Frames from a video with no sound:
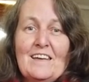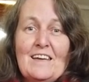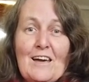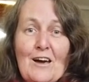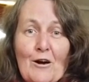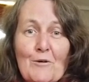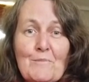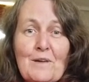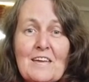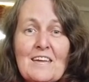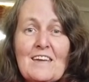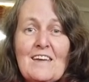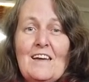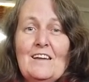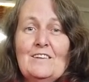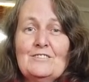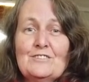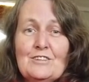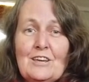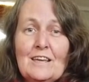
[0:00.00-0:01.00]
coming
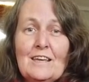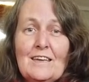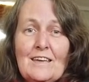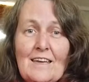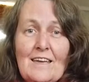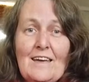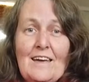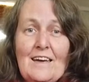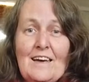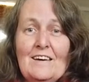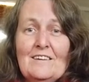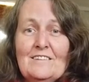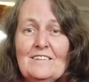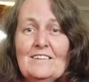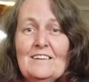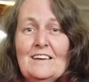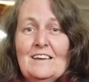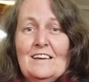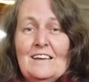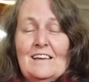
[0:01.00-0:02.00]
and checking out
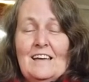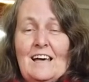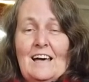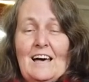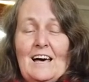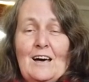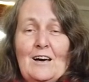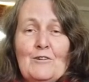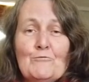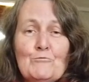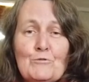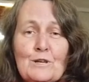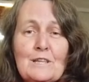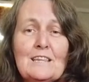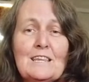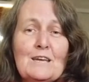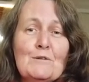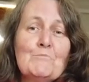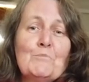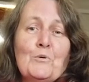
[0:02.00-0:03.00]
uh,
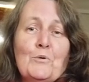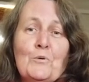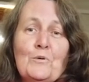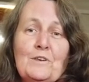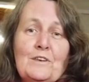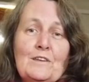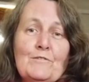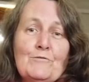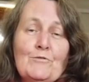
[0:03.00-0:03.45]
really important